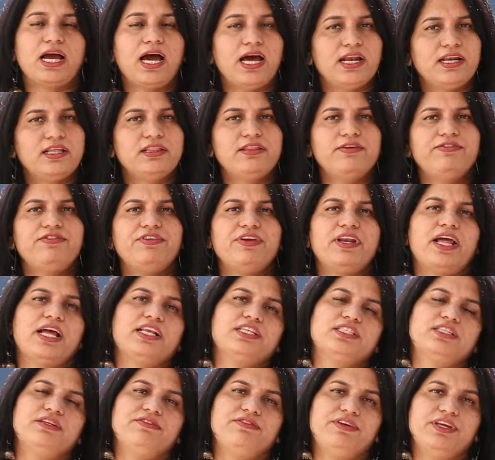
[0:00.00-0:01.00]
another
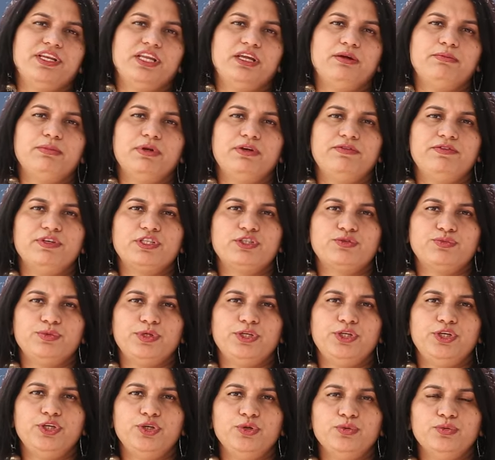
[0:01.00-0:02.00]
financial variable which
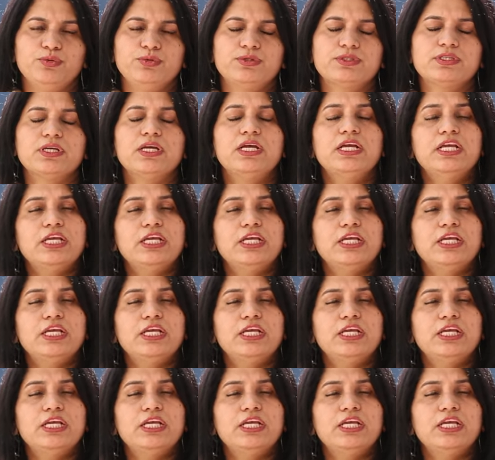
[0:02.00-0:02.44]
we use.